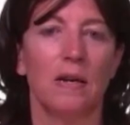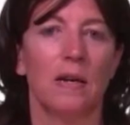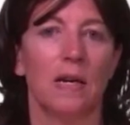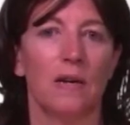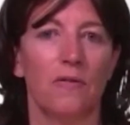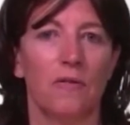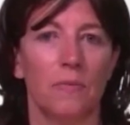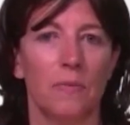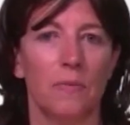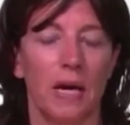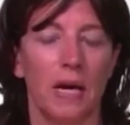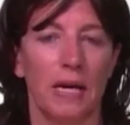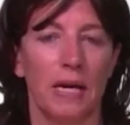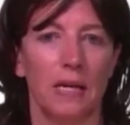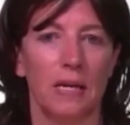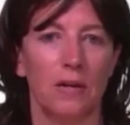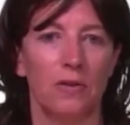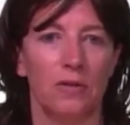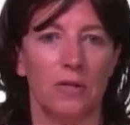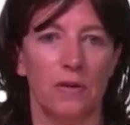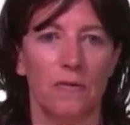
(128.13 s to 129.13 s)
and give them
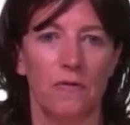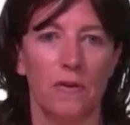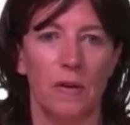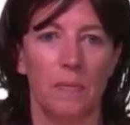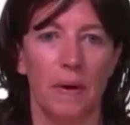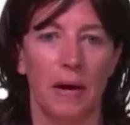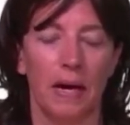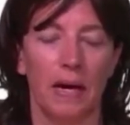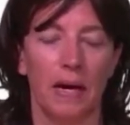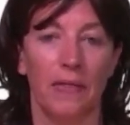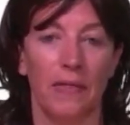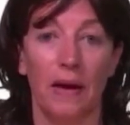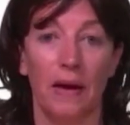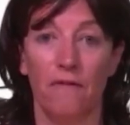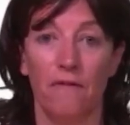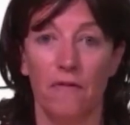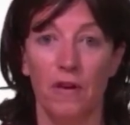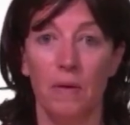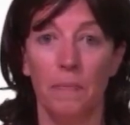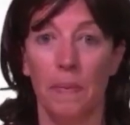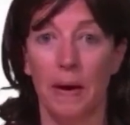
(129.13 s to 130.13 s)
diagnostic feedback. And
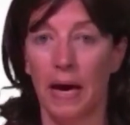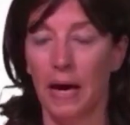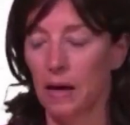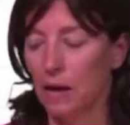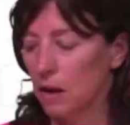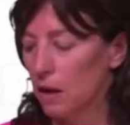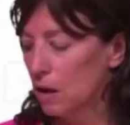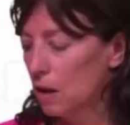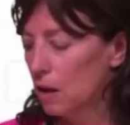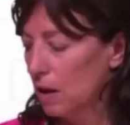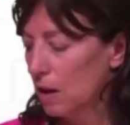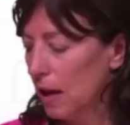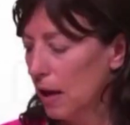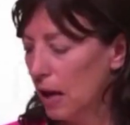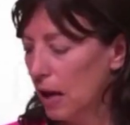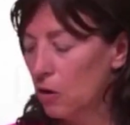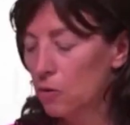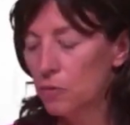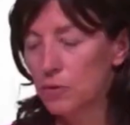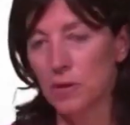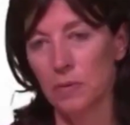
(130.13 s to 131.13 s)
that feedback
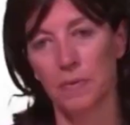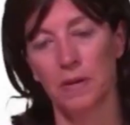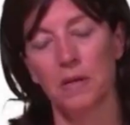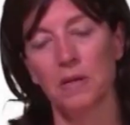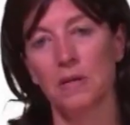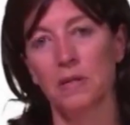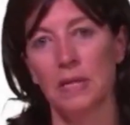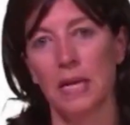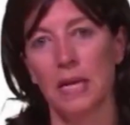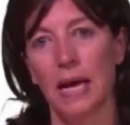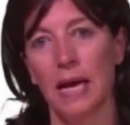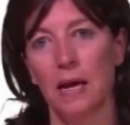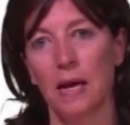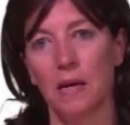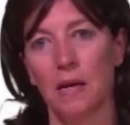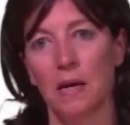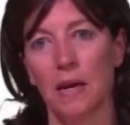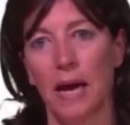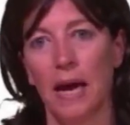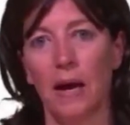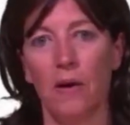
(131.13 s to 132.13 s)
helps them
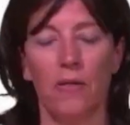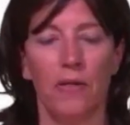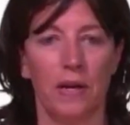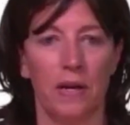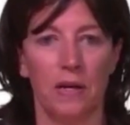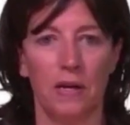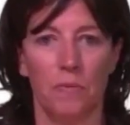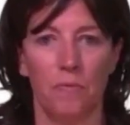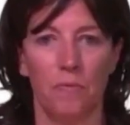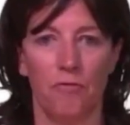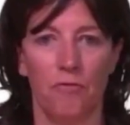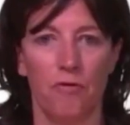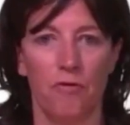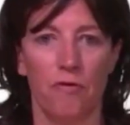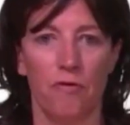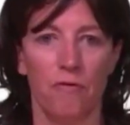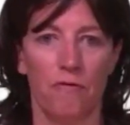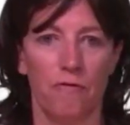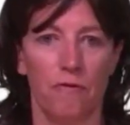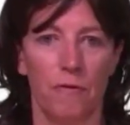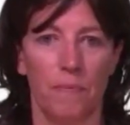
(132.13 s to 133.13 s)
understand how they can
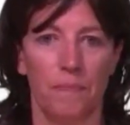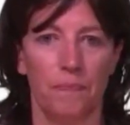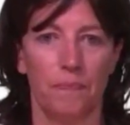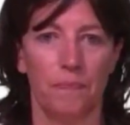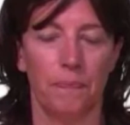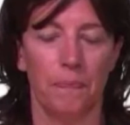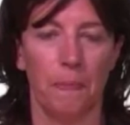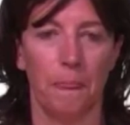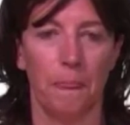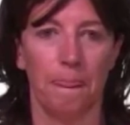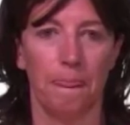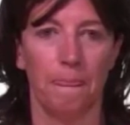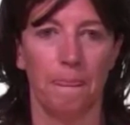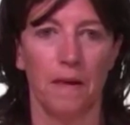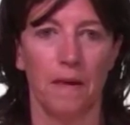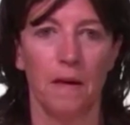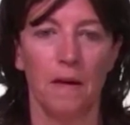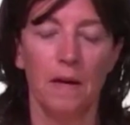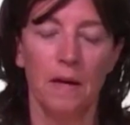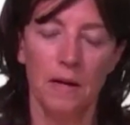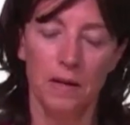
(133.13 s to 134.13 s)
improve.
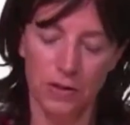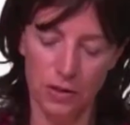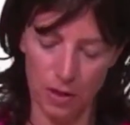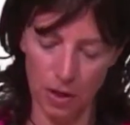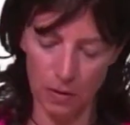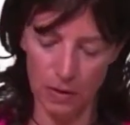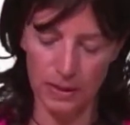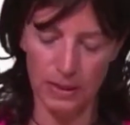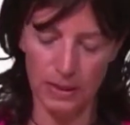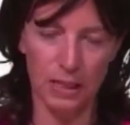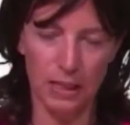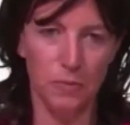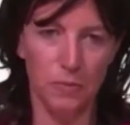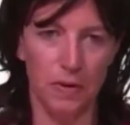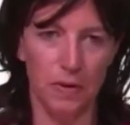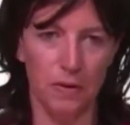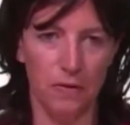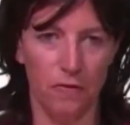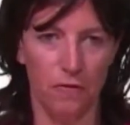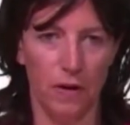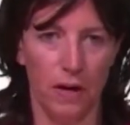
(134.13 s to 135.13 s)
So
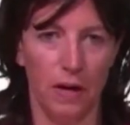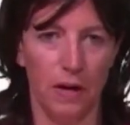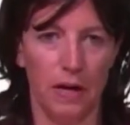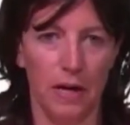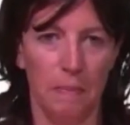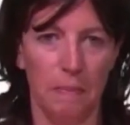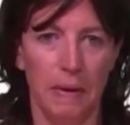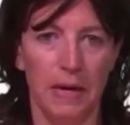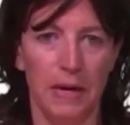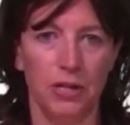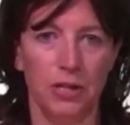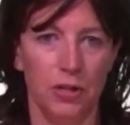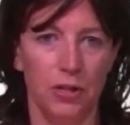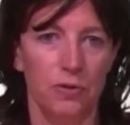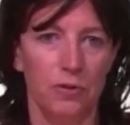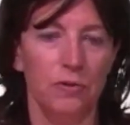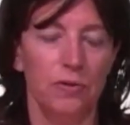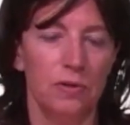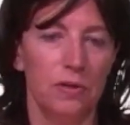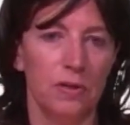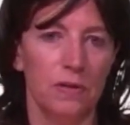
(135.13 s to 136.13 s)
assessment for learning makes
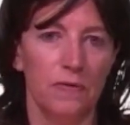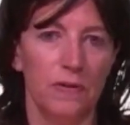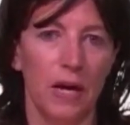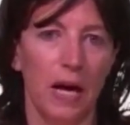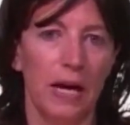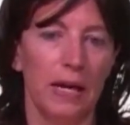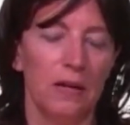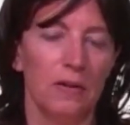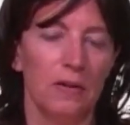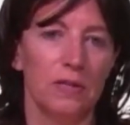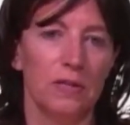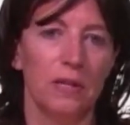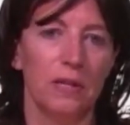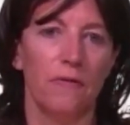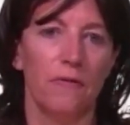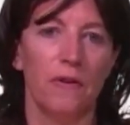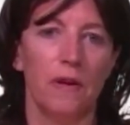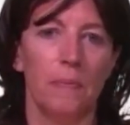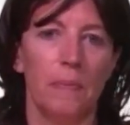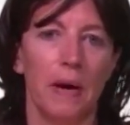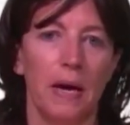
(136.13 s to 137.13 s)
use of diagnostic
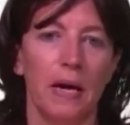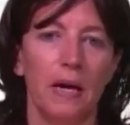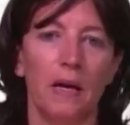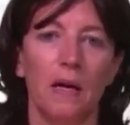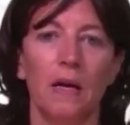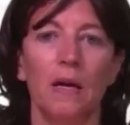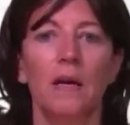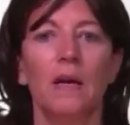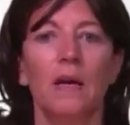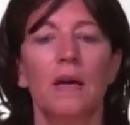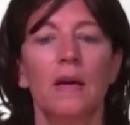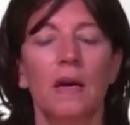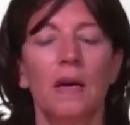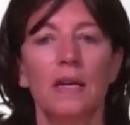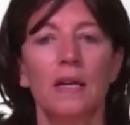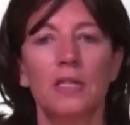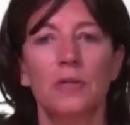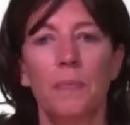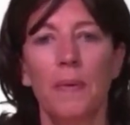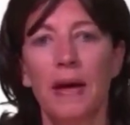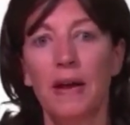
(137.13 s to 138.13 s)
feedback, and
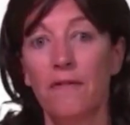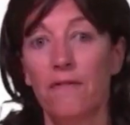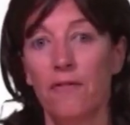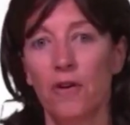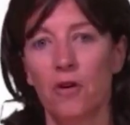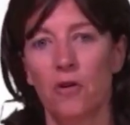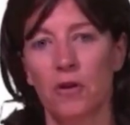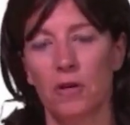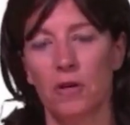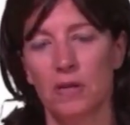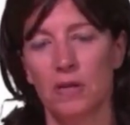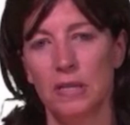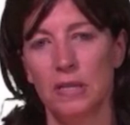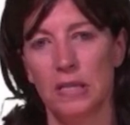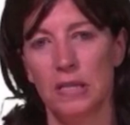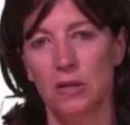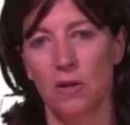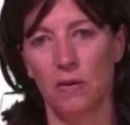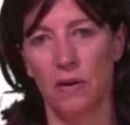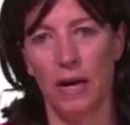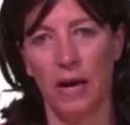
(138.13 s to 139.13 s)
its main focus
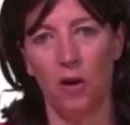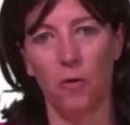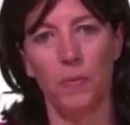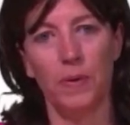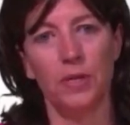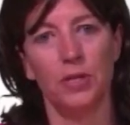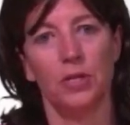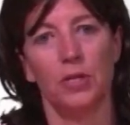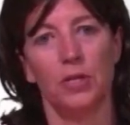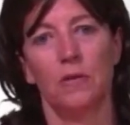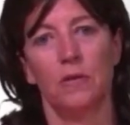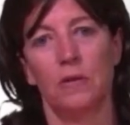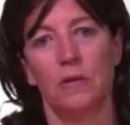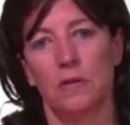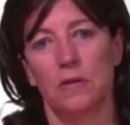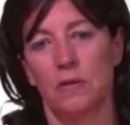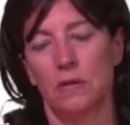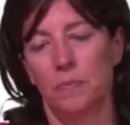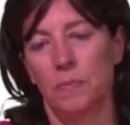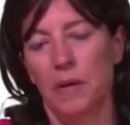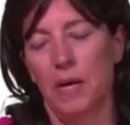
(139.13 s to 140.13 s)
is on helping
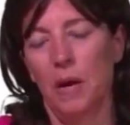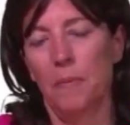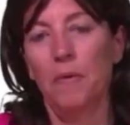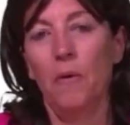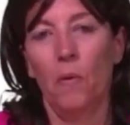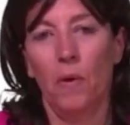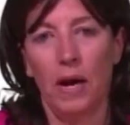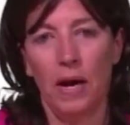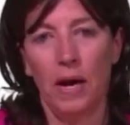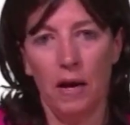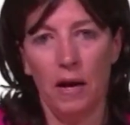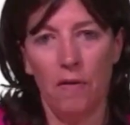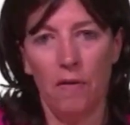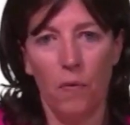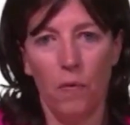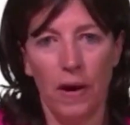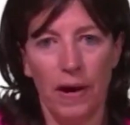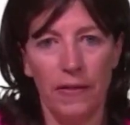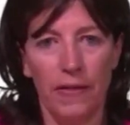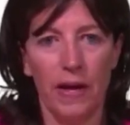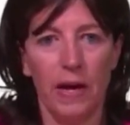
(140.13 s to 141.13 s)
students become aware of
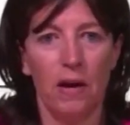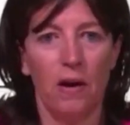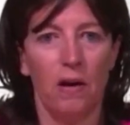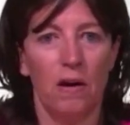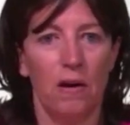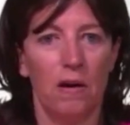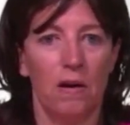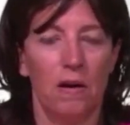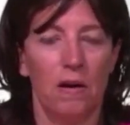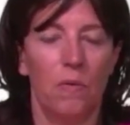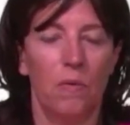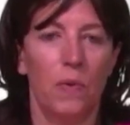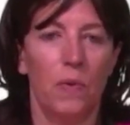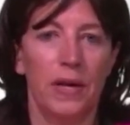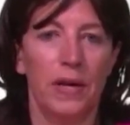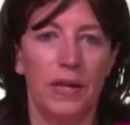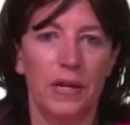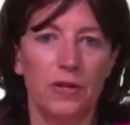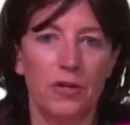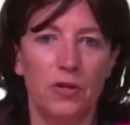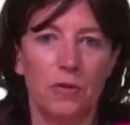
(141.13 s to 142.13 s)
where they are and
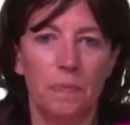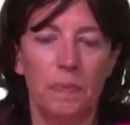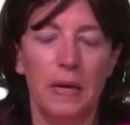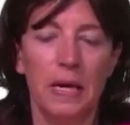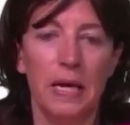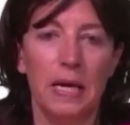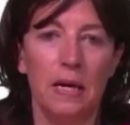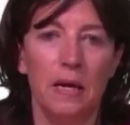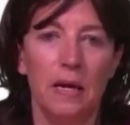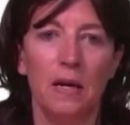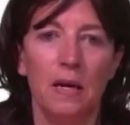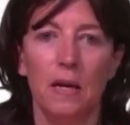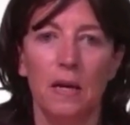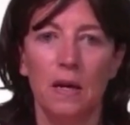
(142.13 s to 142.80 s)
where they should be